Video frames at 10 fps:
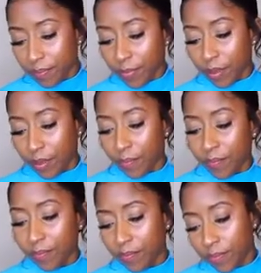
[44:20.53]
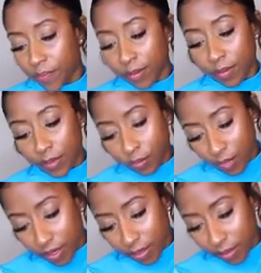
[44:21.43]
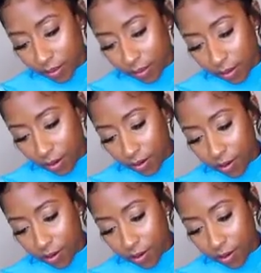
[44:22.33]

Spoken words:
Okay. Something told me to take this card.